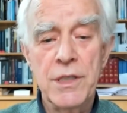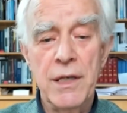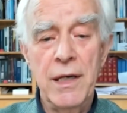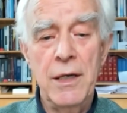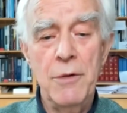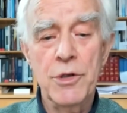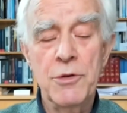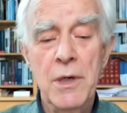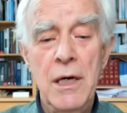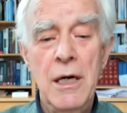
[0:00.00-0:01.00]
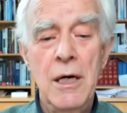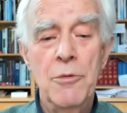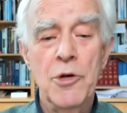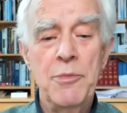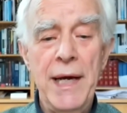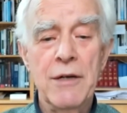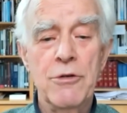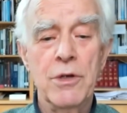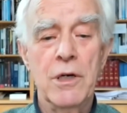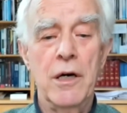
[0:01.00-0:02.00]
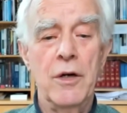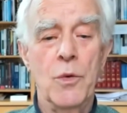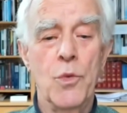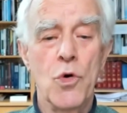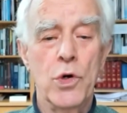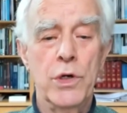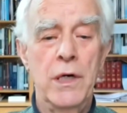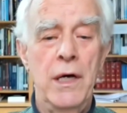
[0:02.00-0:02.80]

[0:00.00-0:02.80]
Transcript: And then he was brought back to the cardiac ward.